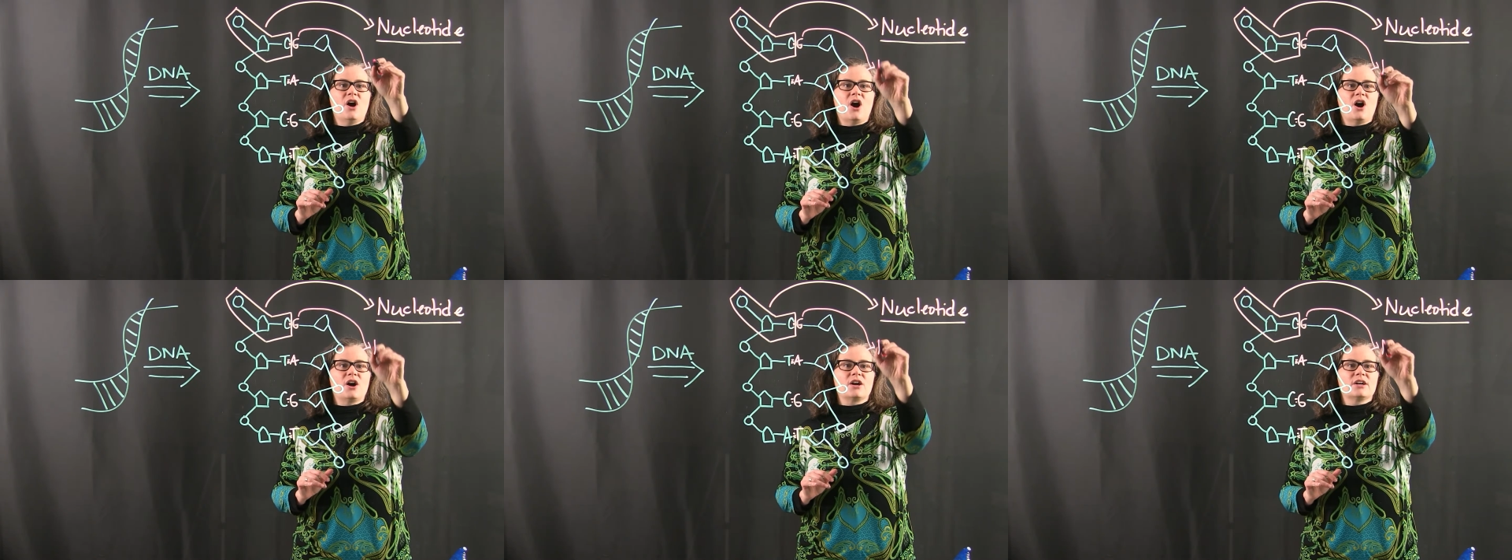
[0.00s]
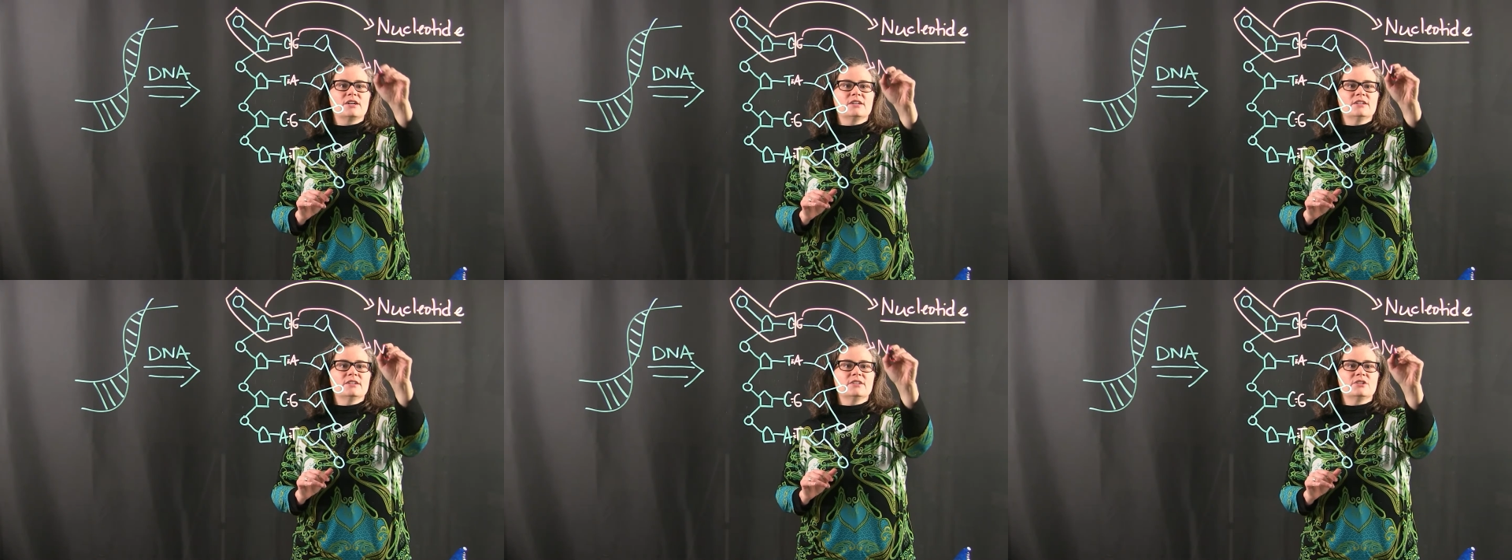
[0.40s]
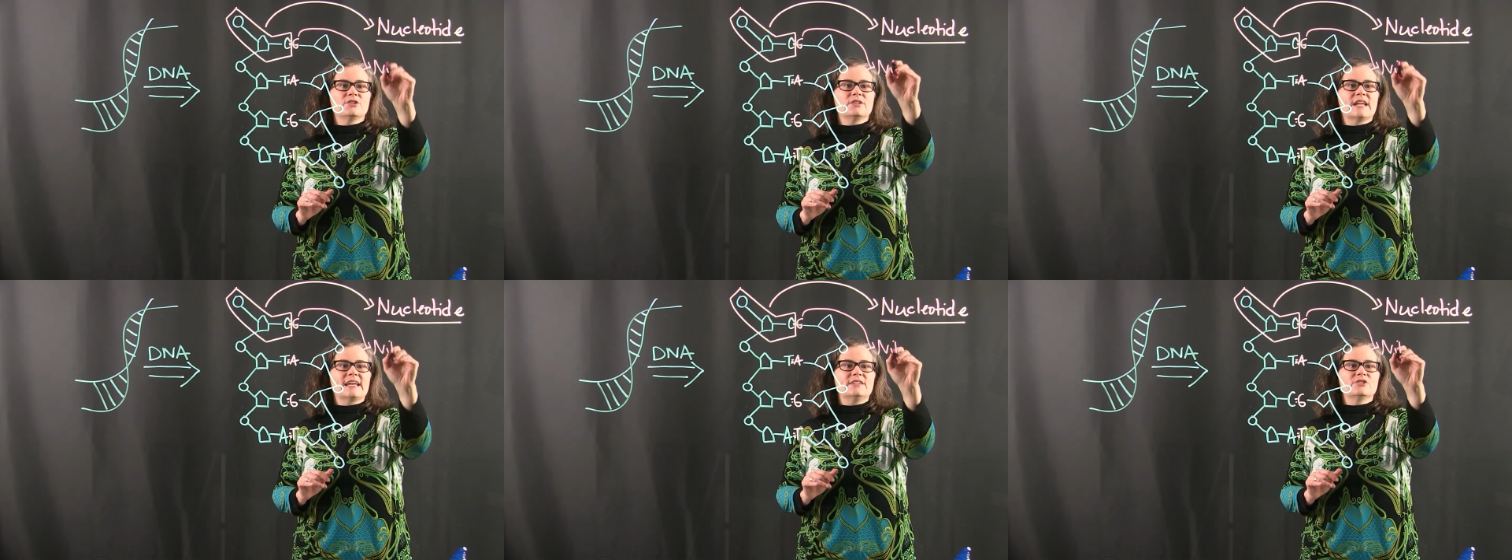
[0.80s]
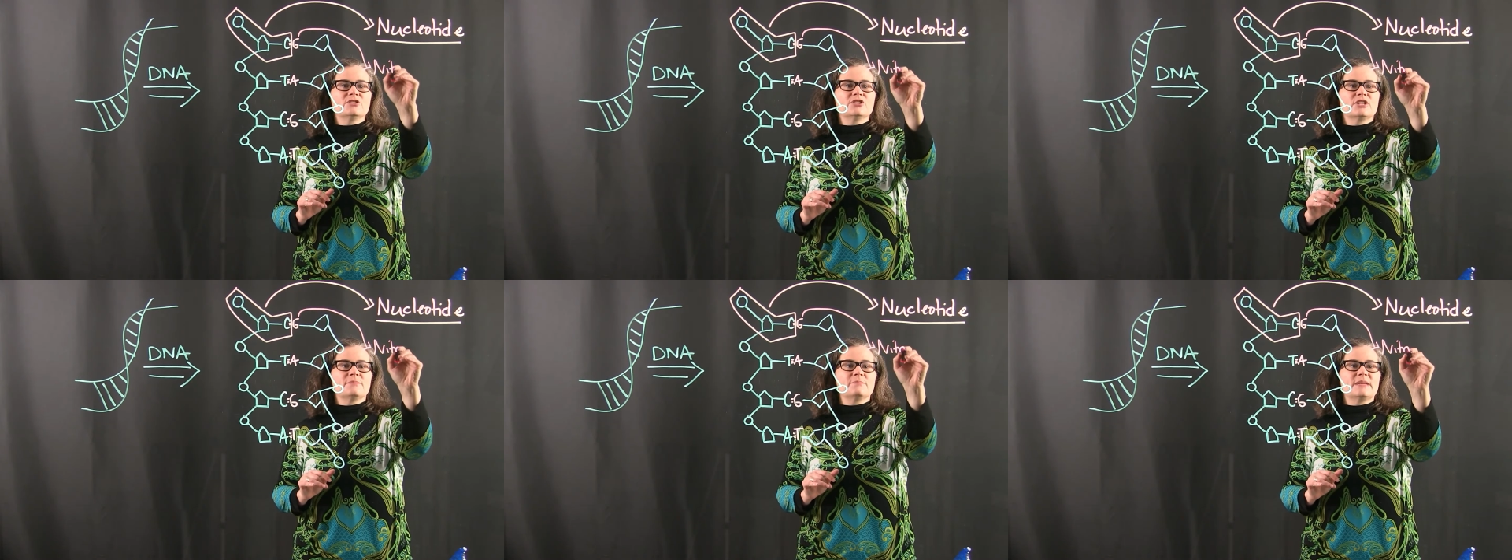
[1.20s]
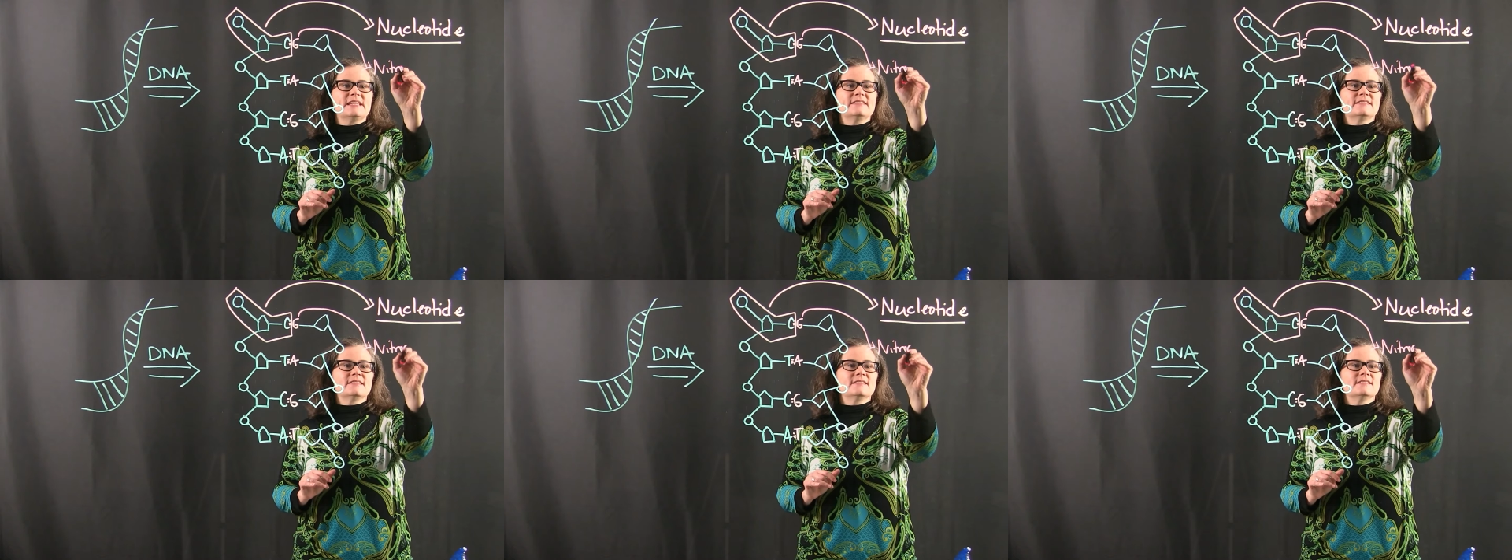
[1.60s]
are your nitrogen
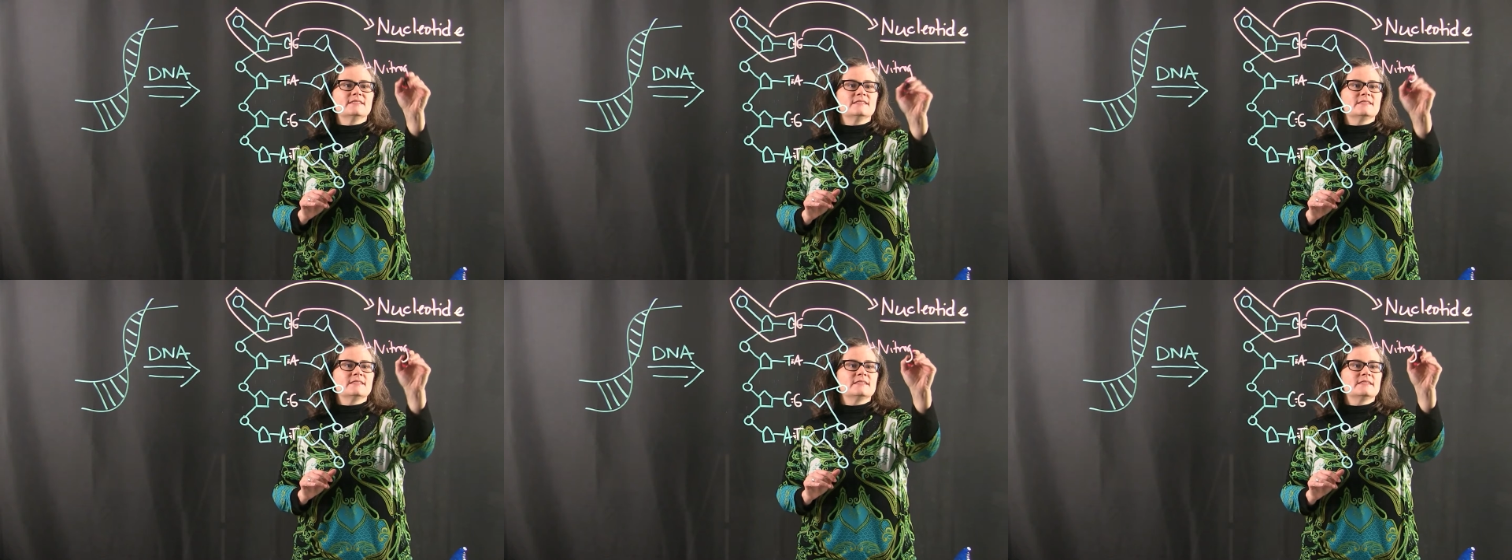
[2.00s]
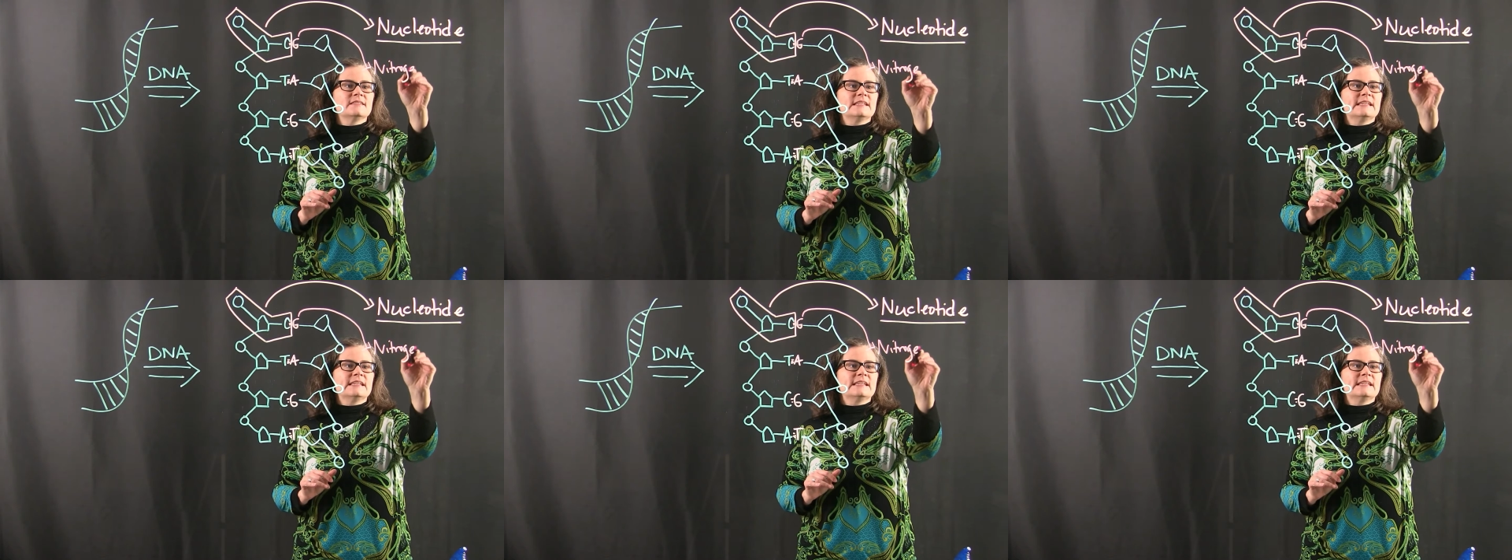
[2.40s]
bases.